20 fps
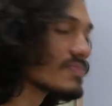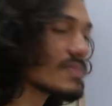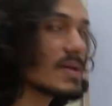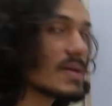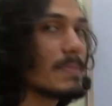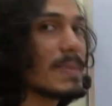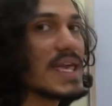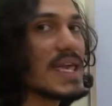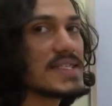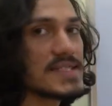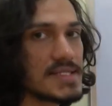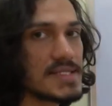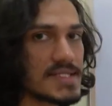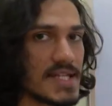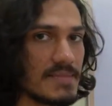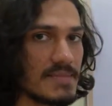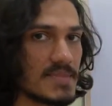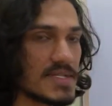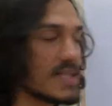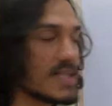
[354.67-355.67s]
basal
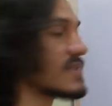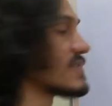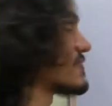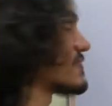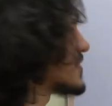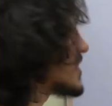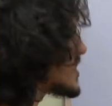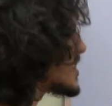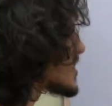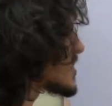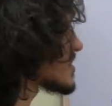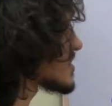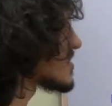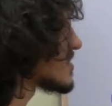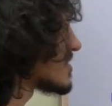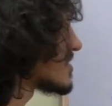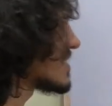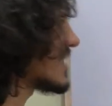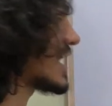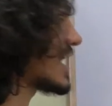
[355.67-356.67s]
stem cell which
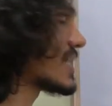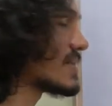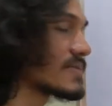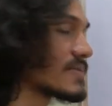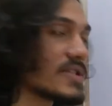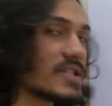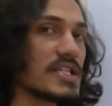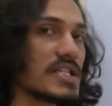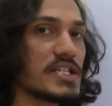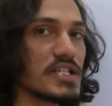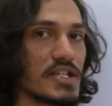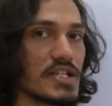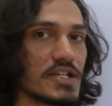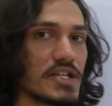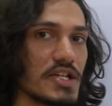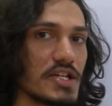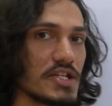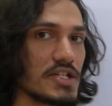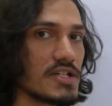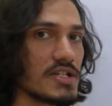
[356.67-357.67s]
helps
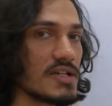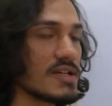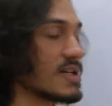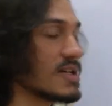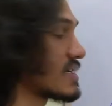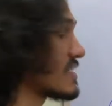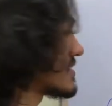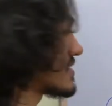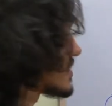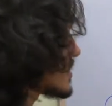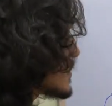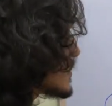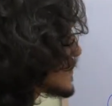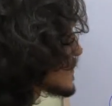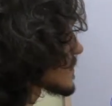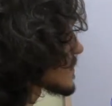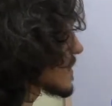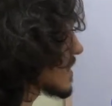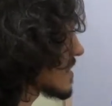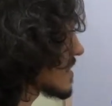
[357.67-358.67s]
regenerate the
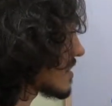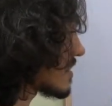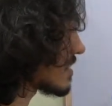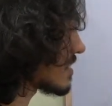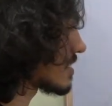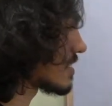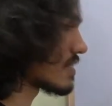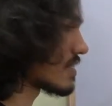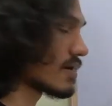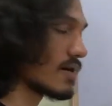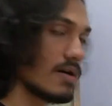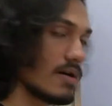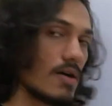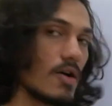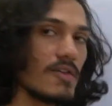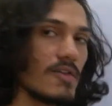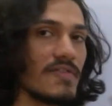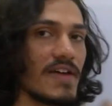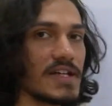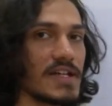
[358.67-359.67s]

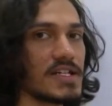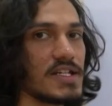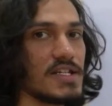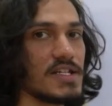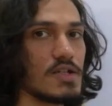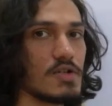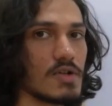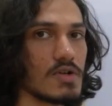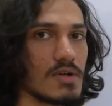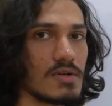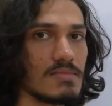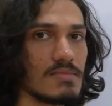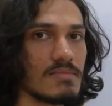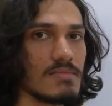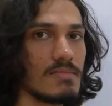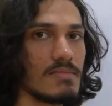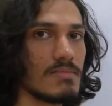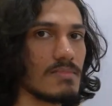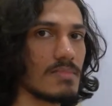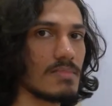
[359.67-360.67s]
olfactory neuron
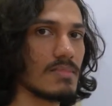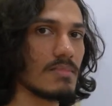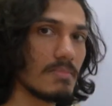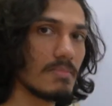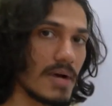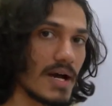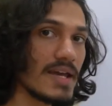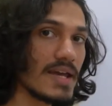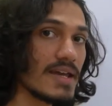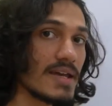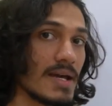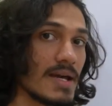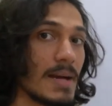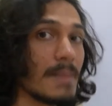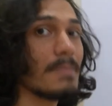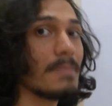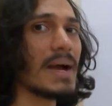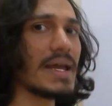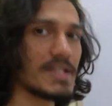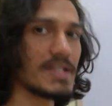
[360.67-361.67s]
by
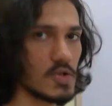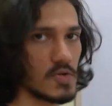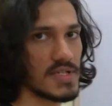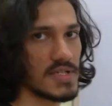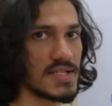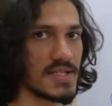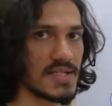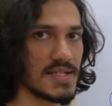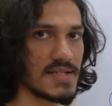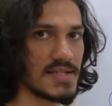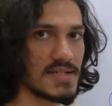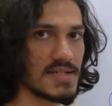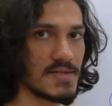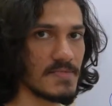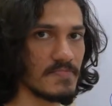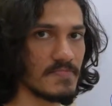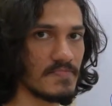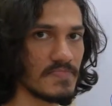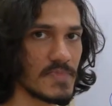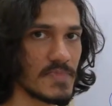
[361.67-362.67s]
mitosis.
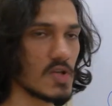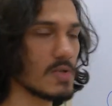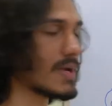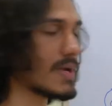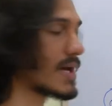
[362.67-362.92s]
So by